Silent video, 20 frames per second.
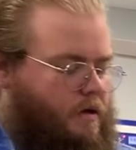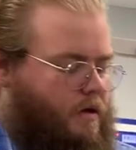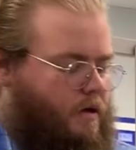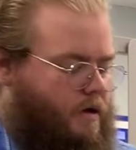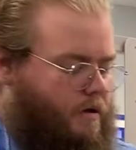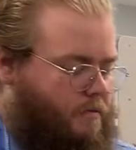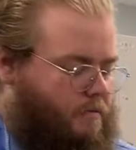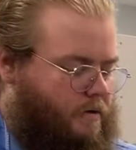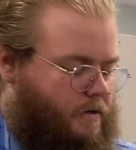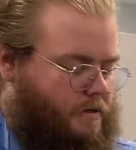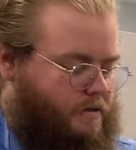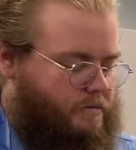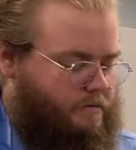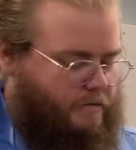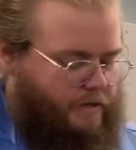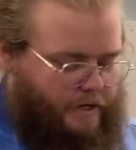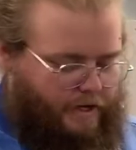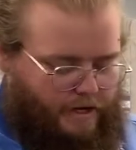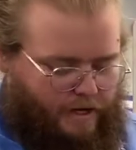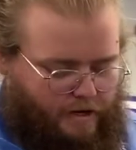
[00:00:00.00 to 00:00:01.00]
And once
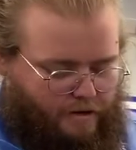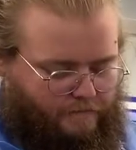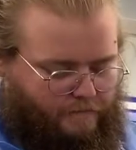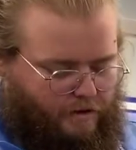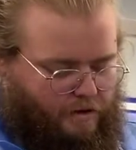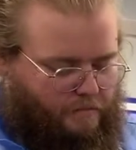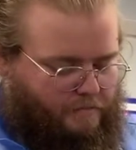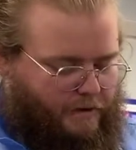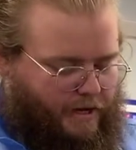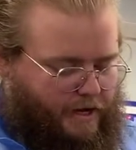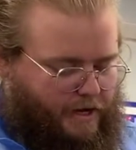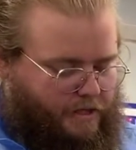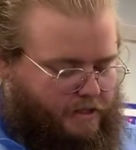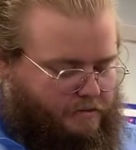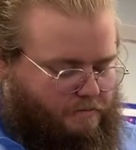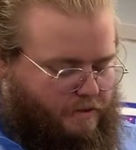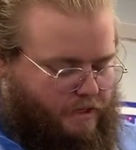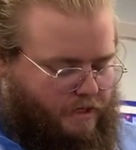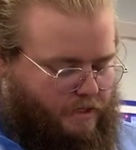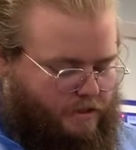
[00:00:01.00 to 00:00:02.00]
we have our
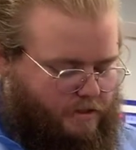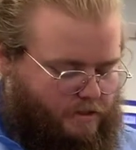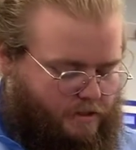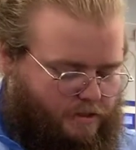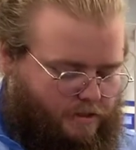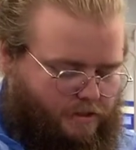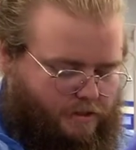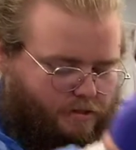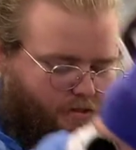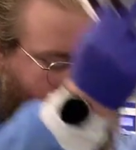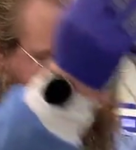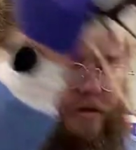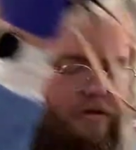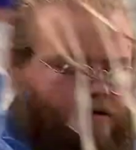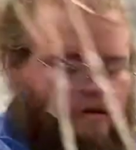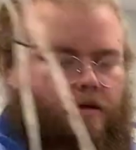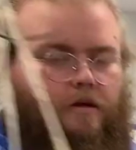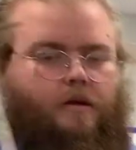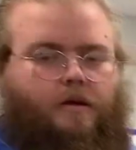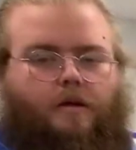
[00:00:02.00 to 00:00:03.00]
bags mixed,
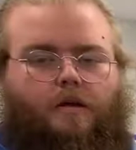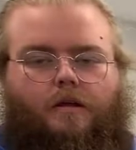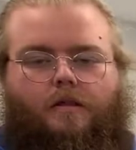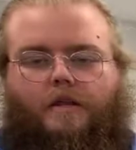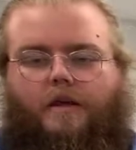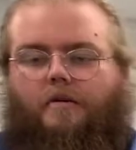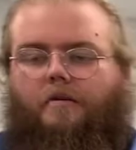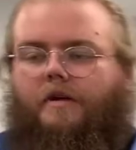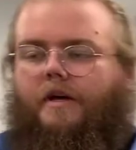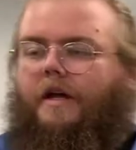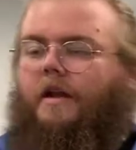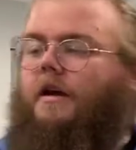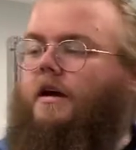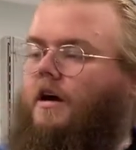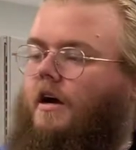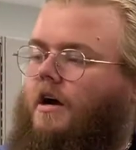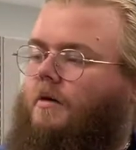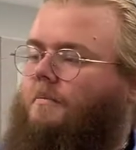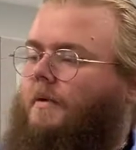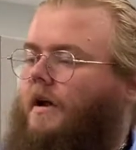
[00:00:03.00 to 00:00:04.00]
they will get
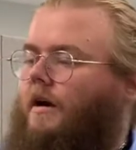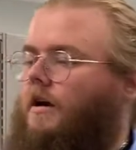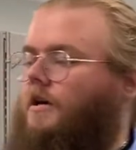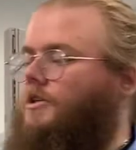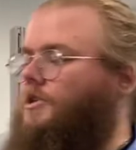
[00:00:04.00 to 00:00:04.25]
hung up on our